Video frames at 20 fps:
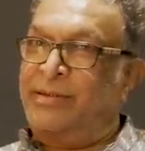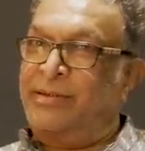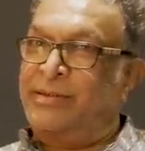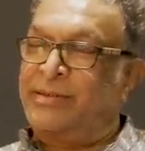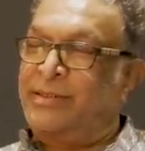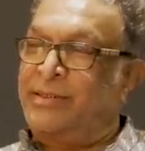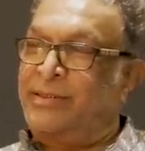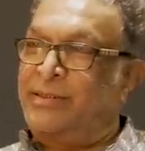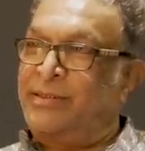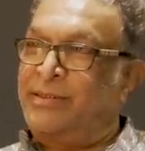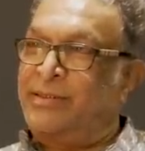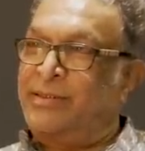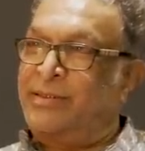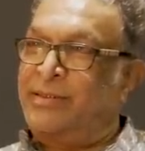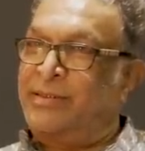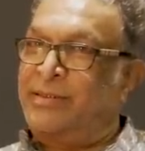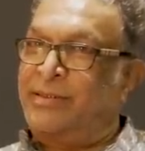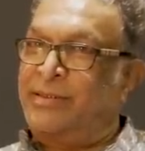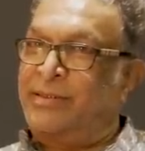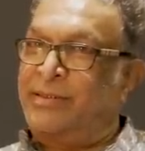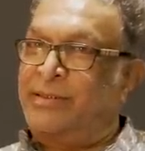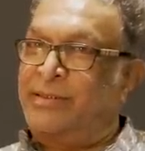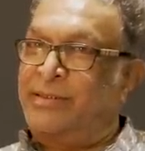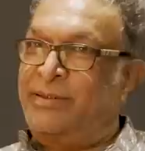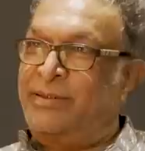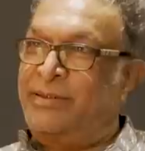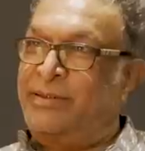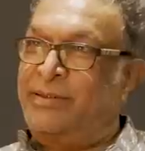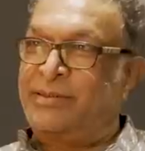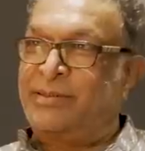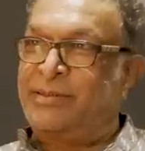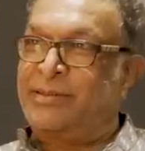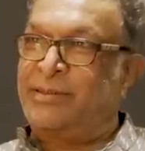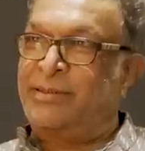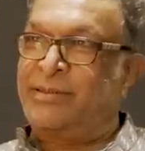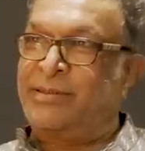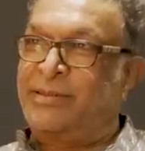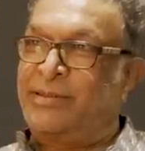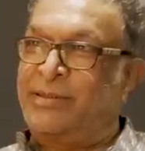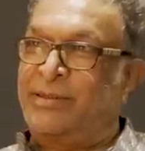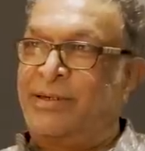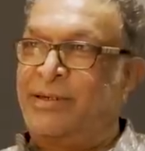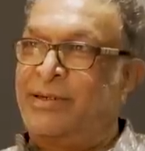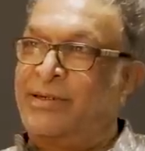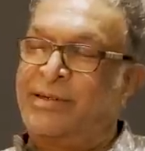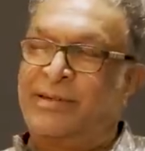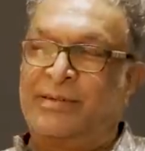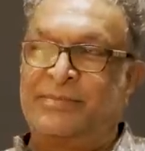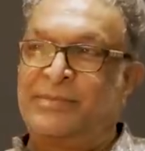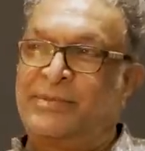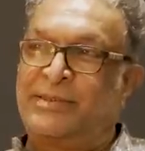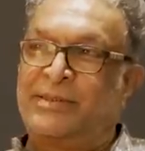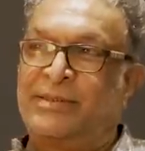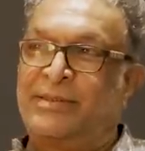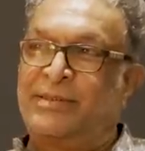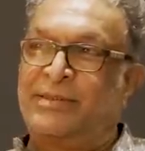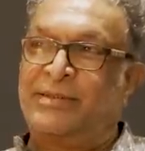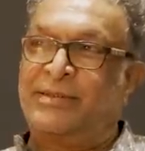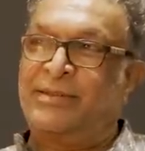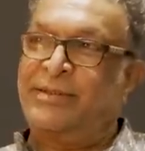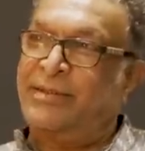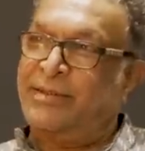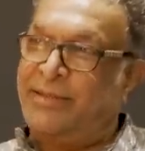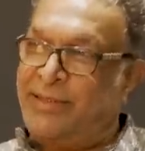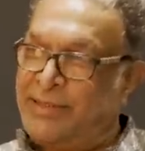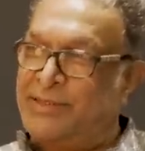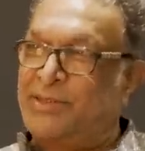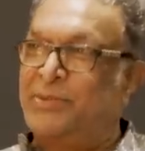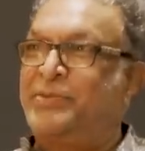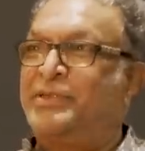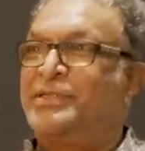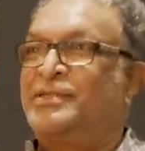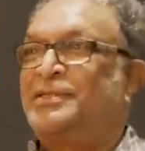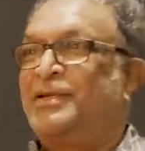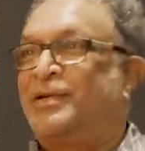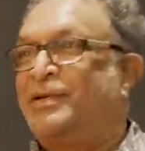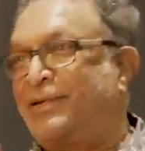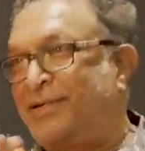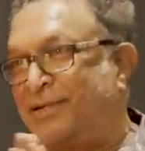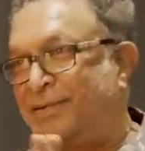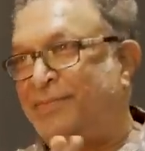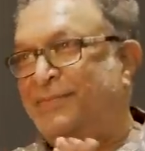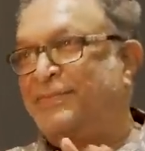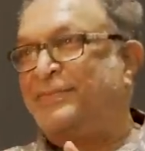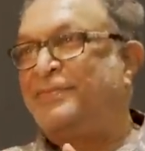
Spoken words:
Sir, I'm yourself, I'll come, sir. And that's how it started.